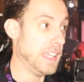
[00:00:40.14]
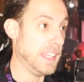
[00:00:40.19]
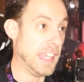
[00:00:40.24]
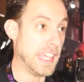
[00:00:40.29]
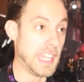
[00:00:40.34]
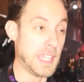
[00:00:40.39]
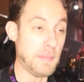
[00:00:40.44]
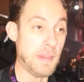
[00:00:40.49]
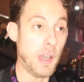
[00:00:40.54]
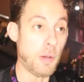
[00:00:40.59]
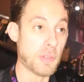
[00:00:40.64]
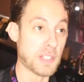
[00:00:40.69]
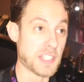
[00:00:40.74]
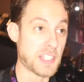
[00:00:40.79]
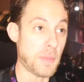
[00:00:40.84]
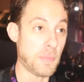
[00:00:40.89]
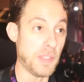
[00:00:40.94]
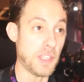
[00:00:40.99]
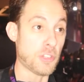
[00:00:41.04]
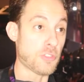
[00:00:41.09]
they came out with
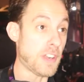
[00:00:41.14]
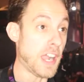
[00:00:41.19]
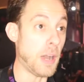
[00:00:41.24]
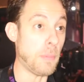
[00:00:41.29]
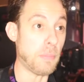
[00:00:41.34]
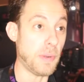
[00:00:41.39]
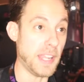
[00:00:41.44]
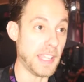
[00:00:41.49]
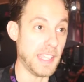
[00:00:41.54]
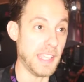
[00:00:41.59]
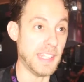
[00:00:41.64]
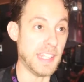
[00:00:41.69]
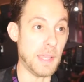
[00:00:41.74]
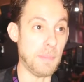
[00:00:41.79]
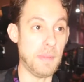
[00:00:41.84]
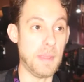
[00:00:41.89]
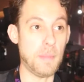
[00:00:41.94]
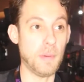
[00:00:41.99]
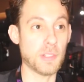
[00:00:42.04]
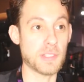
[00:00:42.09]
something groundbreaking that
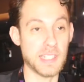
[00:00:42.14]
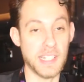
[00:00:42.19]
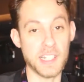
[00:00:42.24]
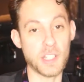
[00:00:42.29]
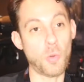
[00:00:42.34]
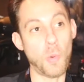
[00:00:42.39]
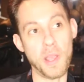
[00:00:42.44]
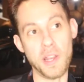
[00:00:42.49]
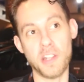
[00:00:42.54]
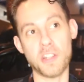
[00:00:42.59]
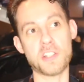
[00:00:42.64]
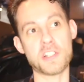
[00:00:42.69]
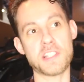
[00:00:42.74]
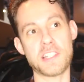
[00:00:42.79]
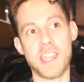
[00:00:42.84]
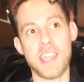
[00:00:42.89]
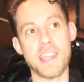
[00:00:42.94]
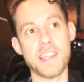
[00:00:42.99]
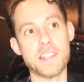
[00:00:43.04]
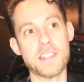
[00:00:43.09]
people didn't quite
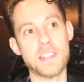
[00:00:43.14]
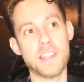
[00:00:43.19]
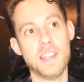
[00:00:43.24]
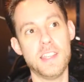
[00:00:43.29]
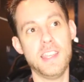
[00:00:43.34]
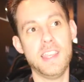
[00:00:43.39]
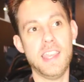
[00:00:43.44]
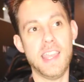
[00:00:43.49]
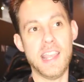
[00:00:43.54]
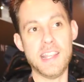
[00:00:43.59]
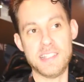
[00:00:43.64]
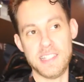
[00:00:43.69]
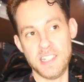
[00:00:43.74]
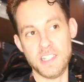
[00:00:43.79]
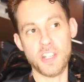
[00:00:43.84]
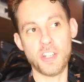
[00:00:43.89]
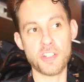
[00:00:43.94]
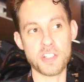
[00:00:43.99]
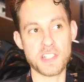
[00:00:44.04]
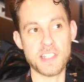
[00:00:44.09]
understand right. and
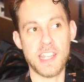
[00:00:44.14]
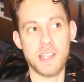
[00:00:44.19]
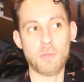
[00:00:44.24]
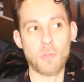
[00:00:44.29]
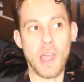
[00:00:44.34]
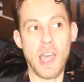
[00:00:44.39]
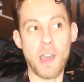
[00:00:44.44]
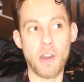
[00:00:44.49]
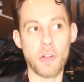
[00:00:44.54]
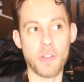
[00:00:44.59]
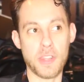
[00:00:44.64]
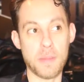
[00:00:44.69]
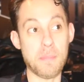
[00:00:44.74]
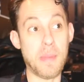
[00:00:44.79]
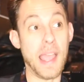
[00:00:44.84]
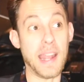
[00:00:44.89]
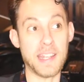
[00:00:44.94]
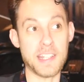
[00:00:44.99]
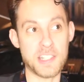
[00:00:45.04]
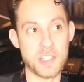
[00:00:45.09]
didn't understand how the
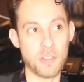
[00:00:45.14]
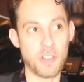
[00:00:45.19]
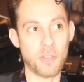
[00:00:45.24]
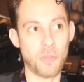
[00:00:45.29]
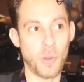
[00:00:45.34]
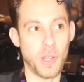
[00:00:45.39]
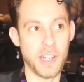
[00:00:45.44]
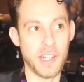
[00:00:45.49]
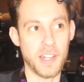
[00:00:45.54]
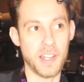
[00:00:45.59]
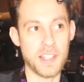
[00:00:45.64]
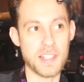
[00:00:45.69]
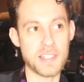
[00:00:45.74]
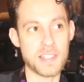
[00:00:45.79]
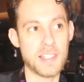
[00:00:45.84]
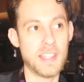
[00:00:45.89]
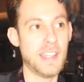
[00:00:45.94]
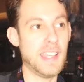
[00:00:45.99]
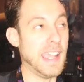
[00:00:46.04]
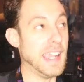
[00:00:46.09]
magnitude of what it does.
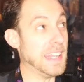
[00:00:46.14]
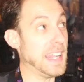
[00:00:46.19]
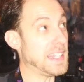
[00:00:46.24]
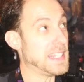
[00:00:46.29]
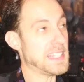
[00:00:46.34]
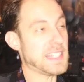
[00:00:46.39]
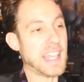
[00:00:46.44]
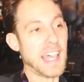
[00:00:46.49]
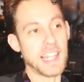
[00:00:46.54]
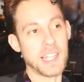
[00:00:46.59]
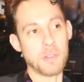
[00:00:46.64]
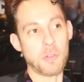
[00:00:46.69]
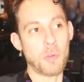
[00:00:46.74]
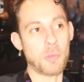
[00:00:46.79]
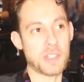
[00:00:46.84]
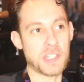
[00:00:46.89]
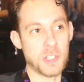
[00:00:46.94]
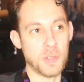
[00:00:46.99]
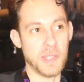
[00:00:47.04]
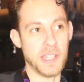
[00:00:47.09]
Right. And that's exactly what
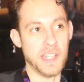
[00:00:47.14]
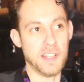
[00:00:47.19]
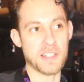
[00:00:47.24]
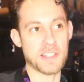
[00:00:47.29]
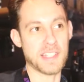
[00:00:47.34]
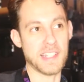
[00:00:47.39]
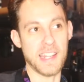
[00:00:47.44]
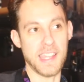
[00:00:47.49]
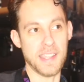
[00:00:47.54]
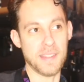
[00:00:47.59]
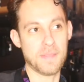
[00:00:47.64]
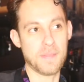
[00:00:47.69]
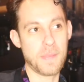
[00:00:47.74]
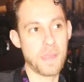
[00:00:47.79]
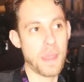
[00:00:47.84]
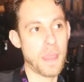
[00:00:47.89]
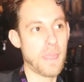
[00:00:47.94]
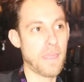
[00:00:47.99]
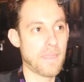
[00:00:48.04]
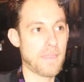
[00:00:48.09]
we're doing here today.
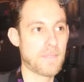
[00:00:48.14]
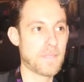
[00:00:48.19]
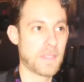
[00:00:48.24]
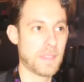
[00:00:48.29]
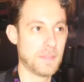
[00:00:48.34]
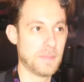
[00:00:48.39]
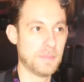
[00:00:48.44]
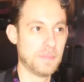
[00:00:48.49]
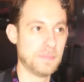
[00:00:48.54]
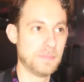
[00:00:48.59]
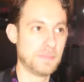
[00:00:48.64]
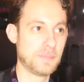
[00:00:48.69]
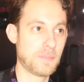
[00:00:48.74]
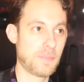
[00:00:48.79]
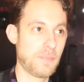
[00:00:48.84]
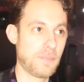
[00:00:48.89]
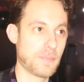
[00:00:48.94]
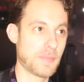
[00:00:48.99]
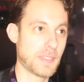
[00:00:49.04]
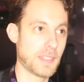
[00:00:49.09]
Right, right. So
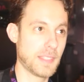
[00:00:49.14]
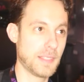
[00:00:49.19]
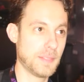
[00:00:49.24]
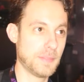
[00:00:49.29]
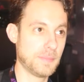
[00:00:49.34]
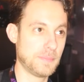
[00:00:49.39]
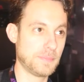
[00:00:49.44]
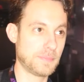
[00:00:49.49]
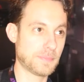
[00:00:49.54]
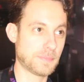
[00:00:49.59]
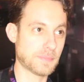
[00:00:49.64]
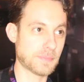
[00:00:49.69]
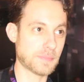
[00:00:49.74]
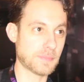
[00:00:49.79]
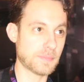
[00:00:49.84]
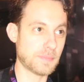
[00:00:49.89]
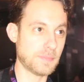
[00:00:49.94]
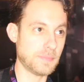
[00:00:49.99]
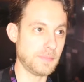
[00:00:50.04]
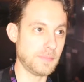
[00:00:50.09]
how does the A S C
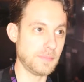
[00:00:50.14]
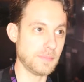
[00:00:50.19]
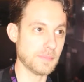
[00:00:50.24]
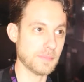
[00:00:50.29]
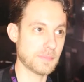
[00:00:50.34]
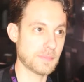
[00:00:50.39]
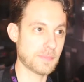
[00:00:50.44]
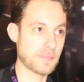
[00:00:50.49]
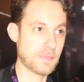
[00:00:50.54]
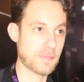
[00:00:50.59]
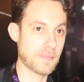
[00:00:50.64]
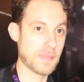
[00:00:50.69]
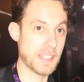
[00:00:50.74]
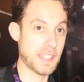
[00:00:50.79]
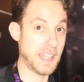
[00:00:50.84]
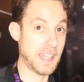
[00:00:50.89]
feel about this?